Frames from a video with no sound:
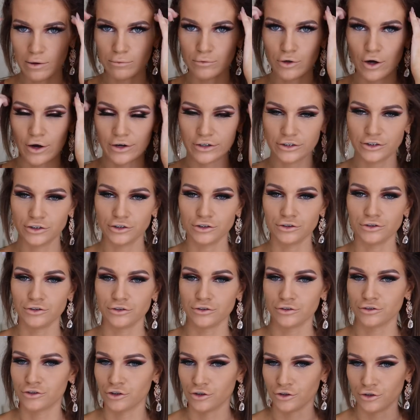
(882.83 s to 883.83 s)
I'm going
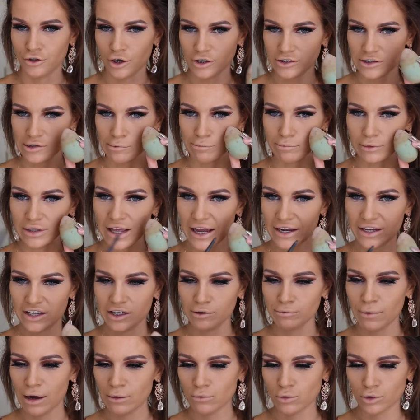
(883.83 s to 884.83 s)
to do some black
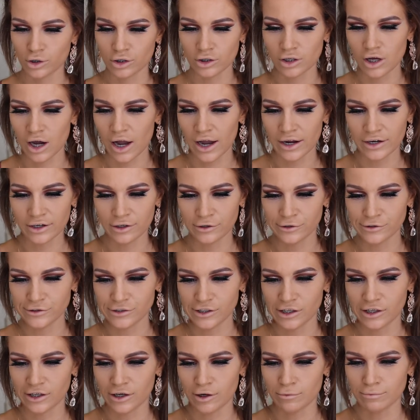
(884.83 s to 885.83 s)
in my waterline
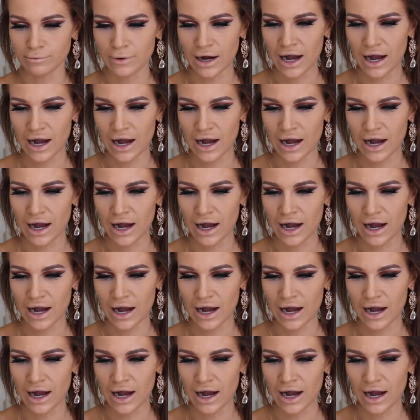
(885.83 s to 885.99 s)
using